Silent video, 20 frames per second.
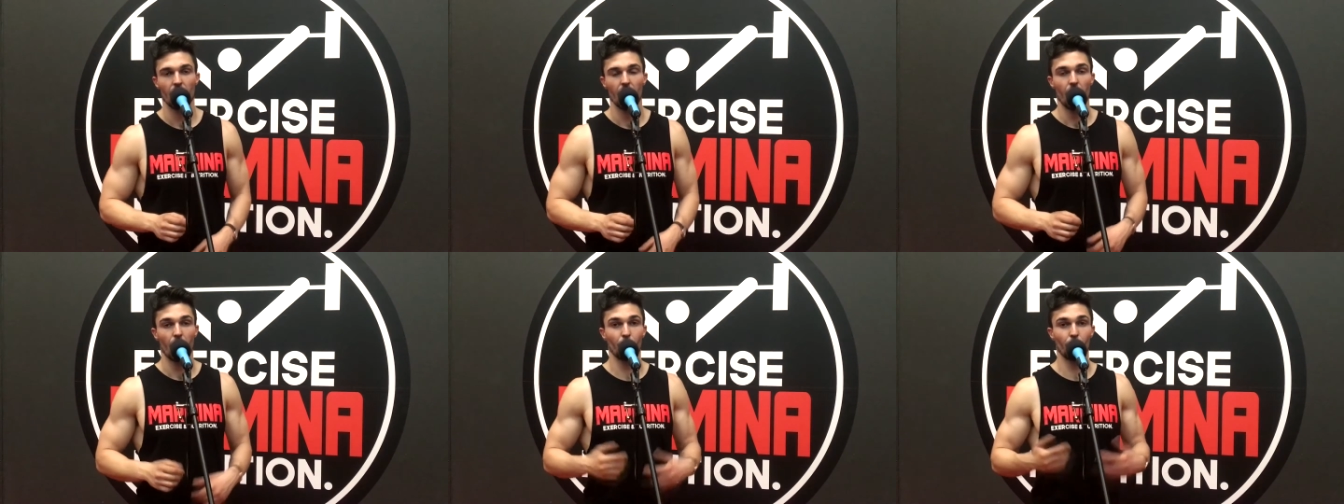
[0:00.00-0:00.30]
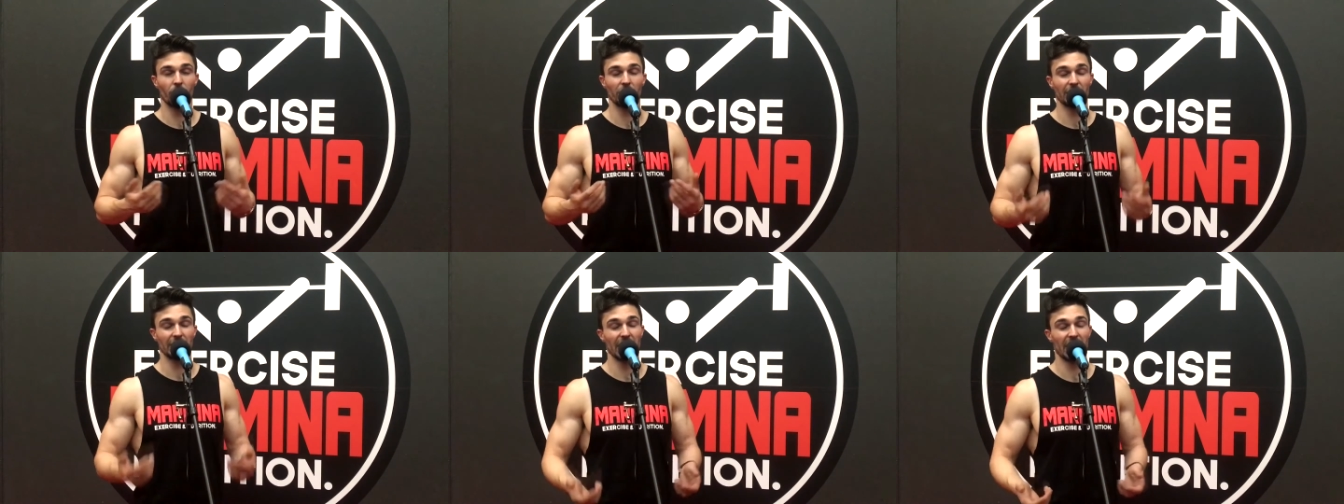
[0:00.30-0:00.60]
And
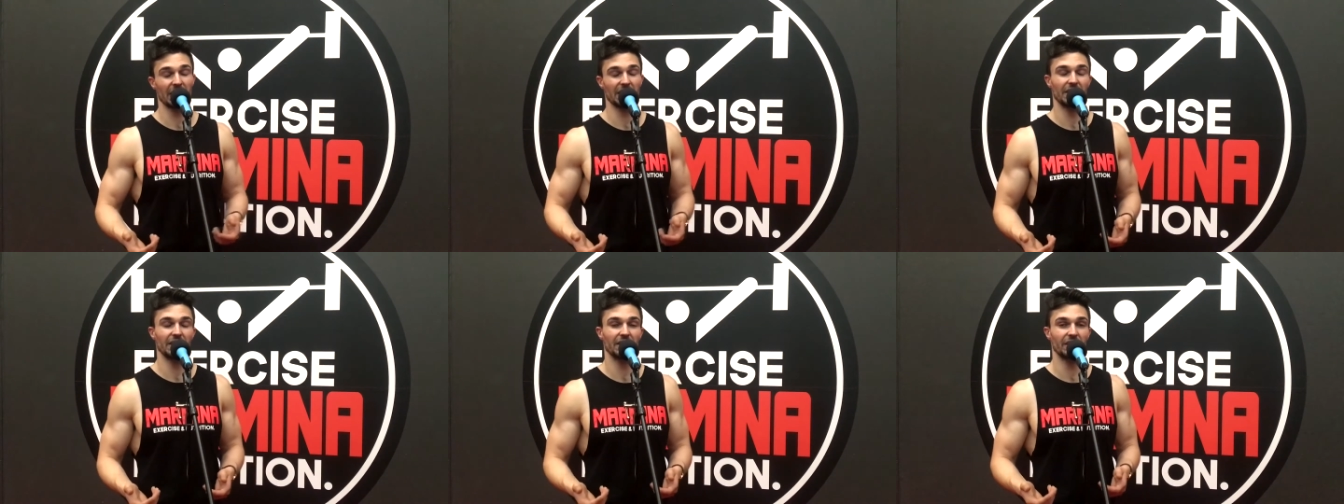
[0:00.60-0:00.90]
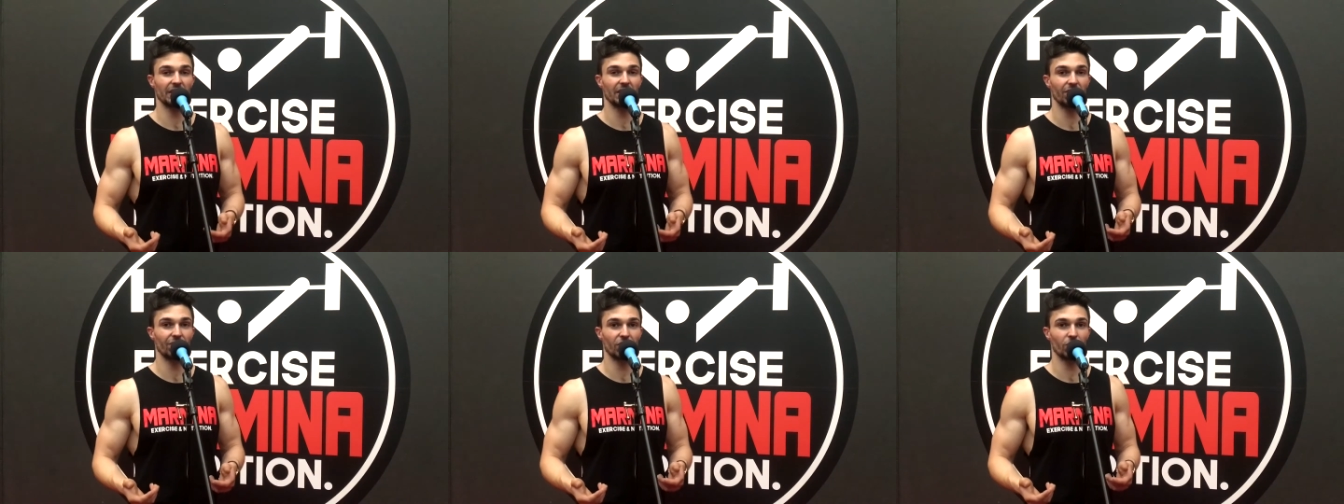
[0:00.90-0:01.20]
whilst, yes, this
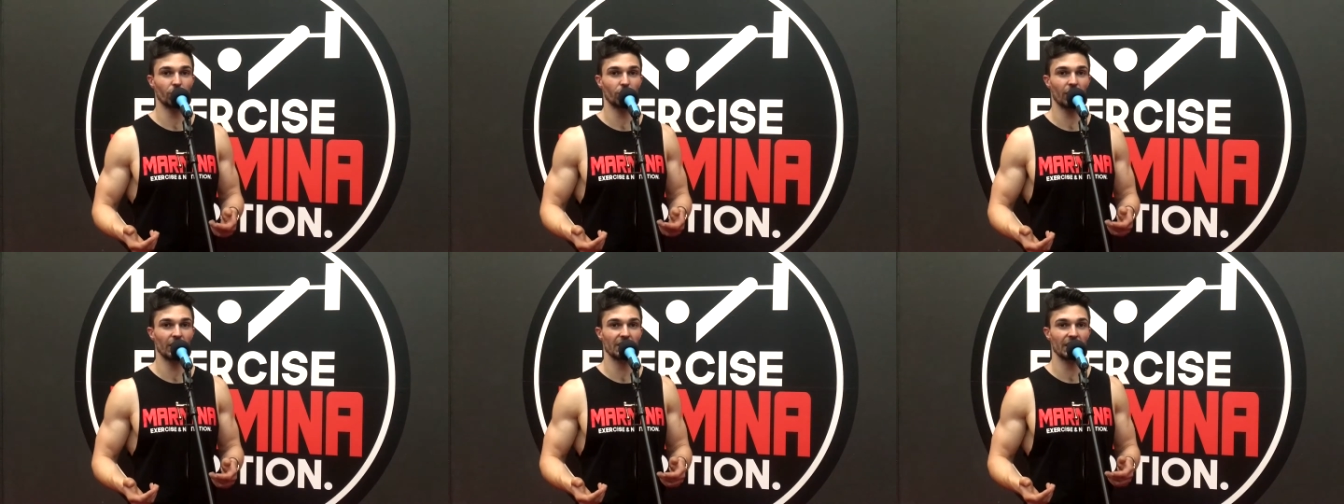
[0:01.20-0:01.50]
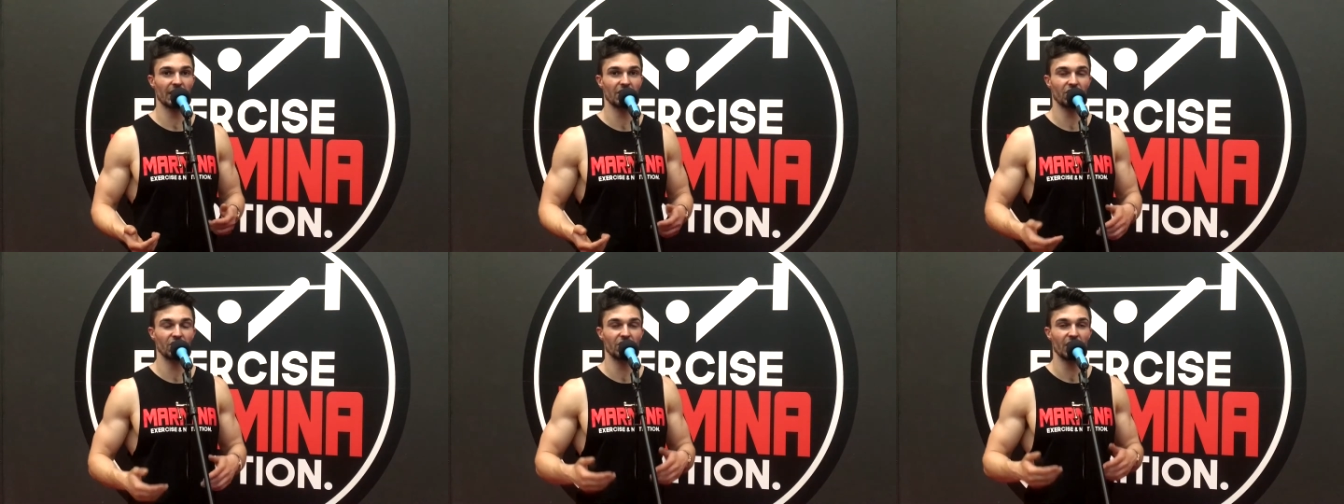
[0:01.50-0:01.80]
is
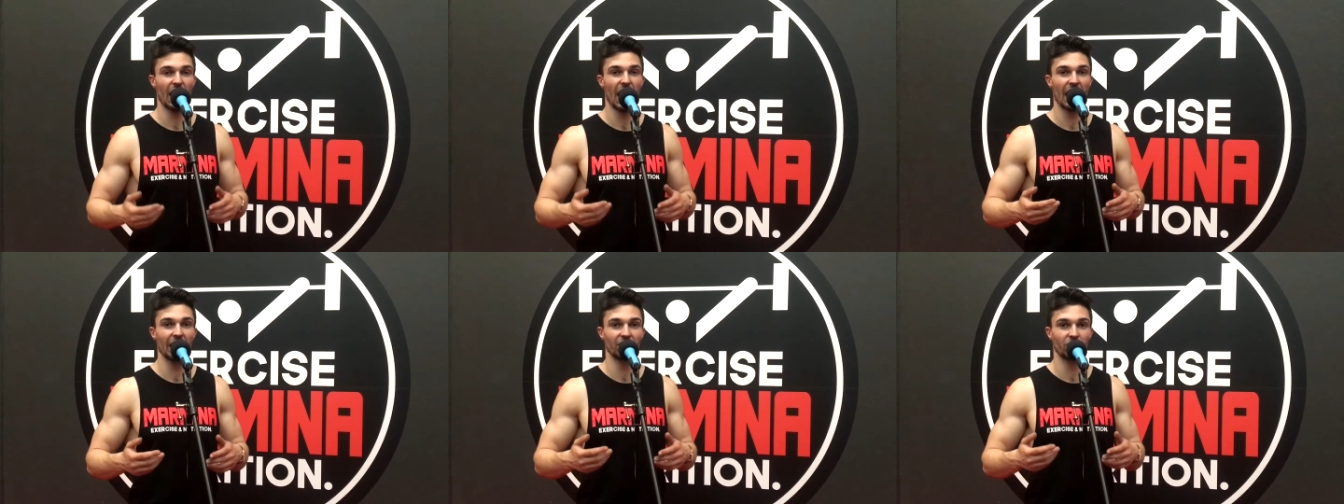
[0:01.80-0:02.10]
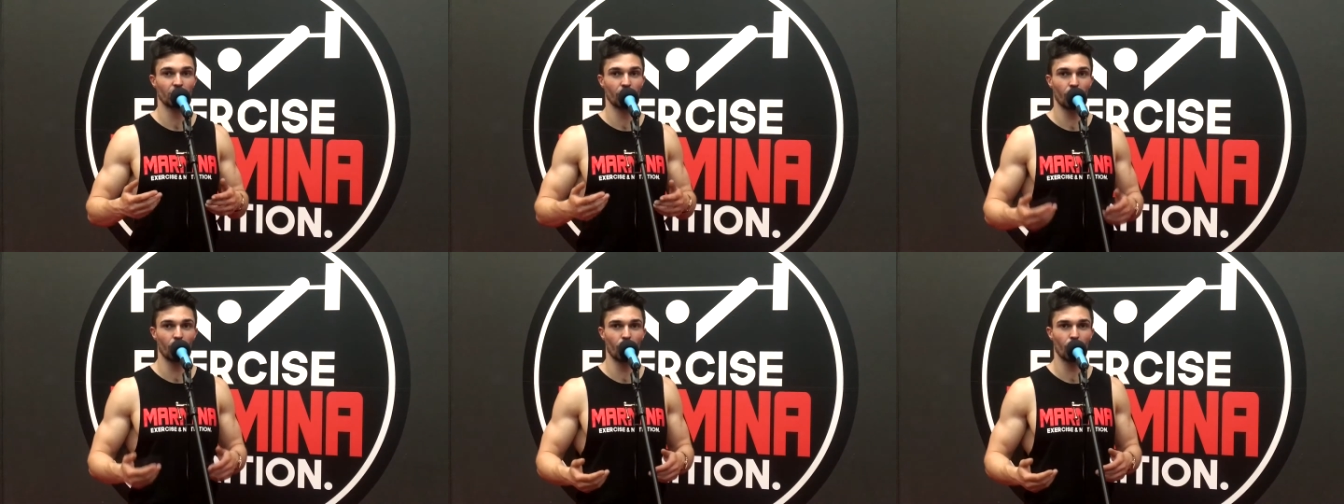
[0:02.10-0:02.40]
individualization at
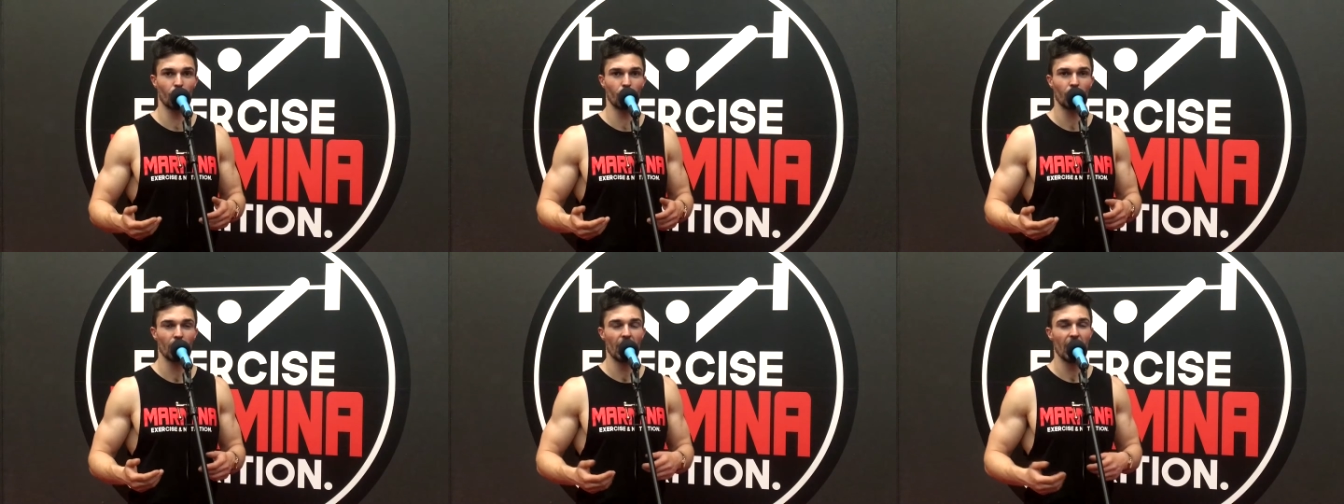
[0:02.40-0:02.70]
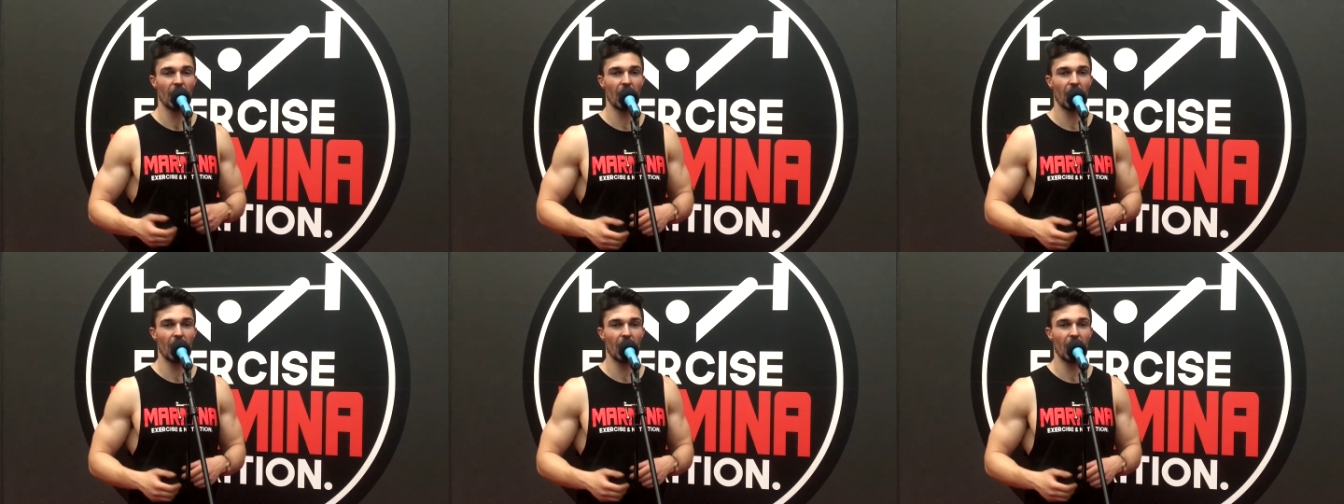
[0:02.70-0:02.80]
its core,